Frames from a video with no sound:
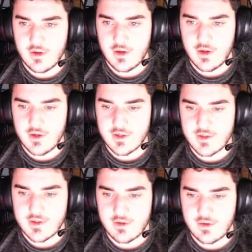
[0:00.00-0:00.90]
a
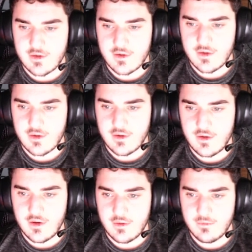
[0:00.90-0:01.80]
decent,
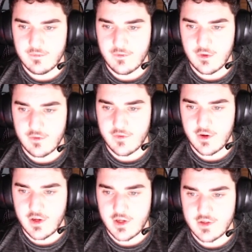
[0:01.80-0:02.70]
for
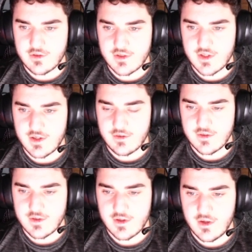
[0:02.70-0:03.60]
variation sales,